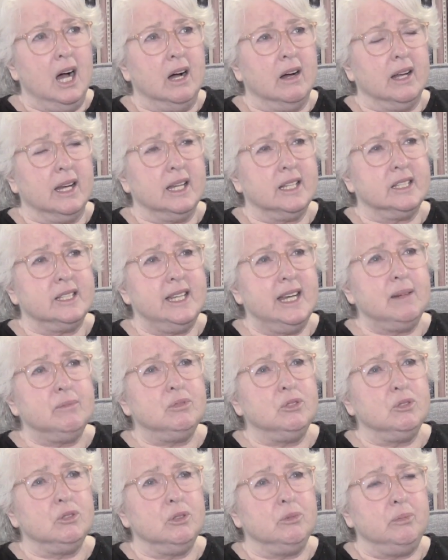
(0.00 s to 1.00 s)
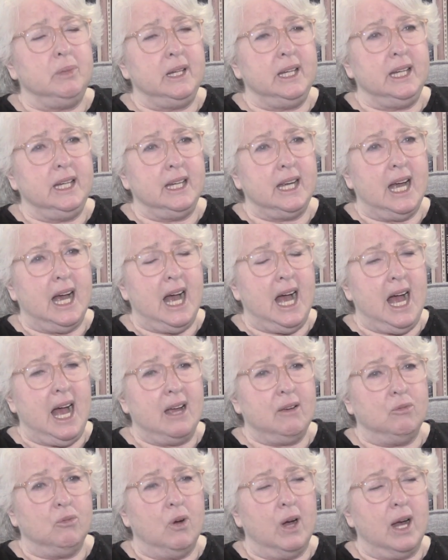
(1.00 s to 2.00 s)
Example would be,
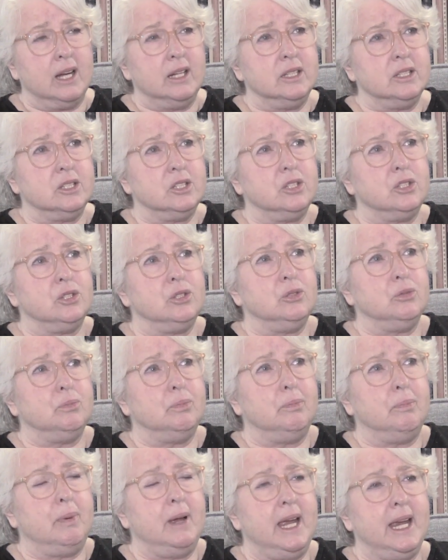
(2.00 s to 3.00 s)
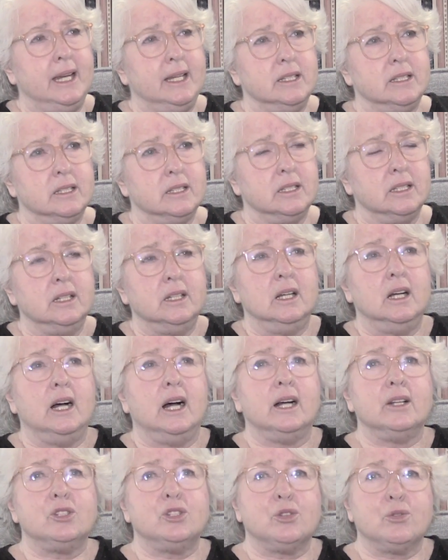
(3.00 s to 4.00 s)
I wanted to paint
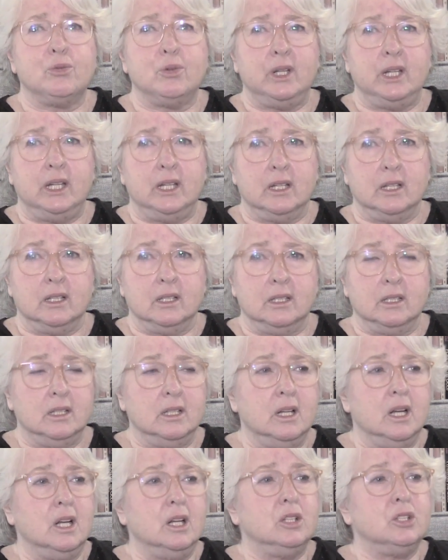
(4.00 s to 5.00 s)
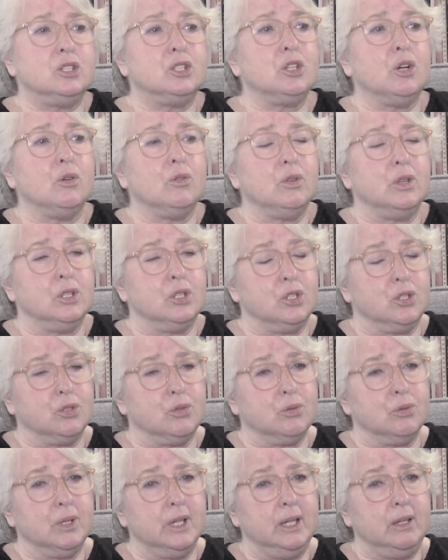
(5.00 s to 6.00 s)
a tree. So the
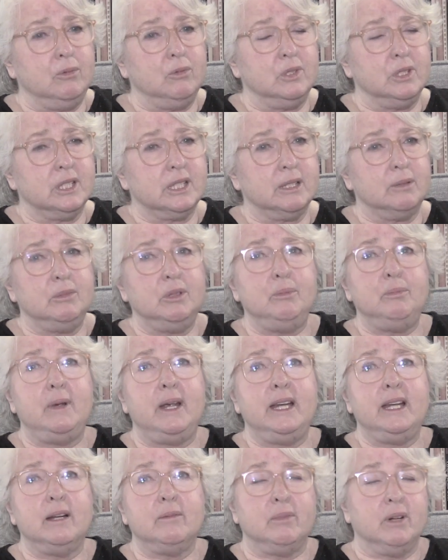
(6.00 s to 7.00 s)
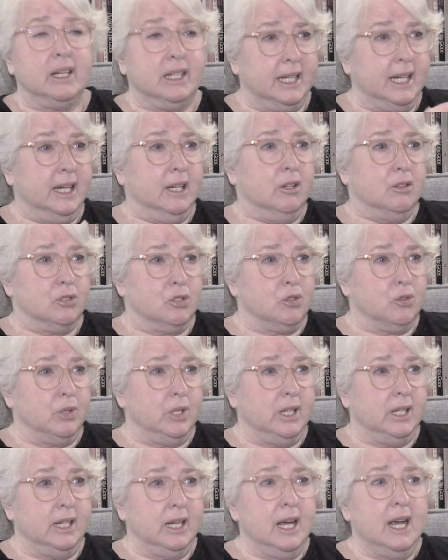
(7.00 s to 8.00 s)
tree was gonna be made of a ginkgo
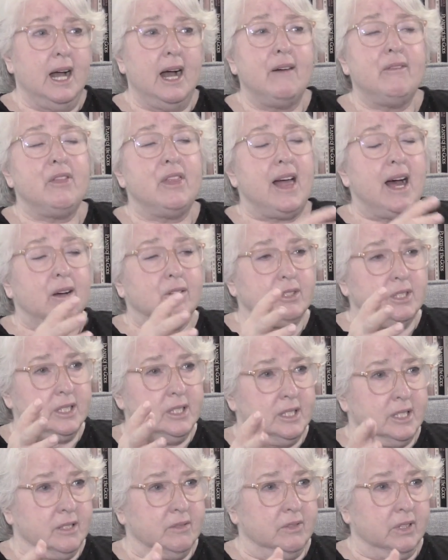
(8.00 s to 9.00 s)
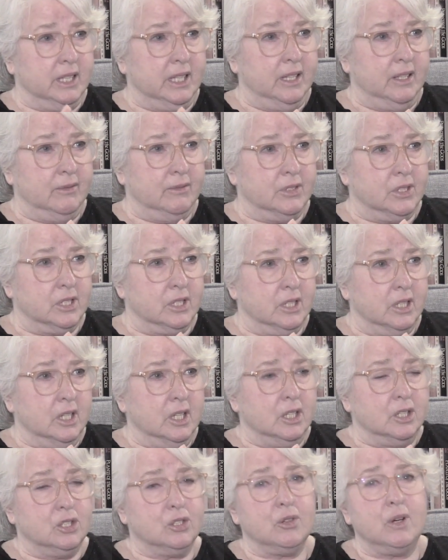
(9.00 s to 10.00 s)
tree of thousands of leaves.
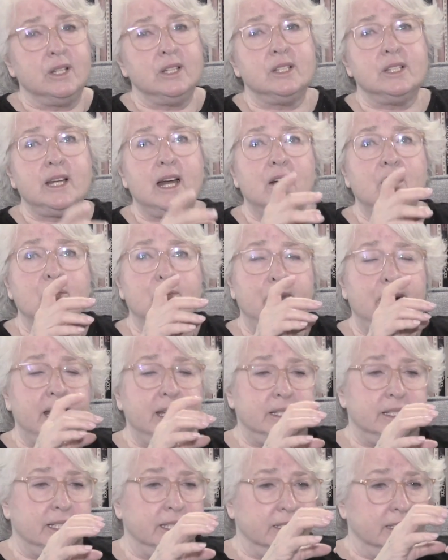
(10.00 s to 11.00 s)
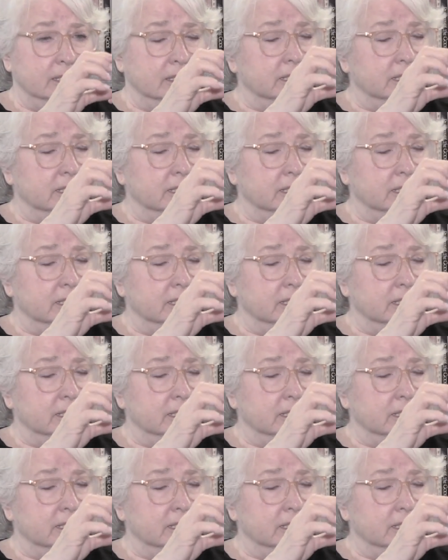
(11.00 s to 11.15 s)
So I started painting the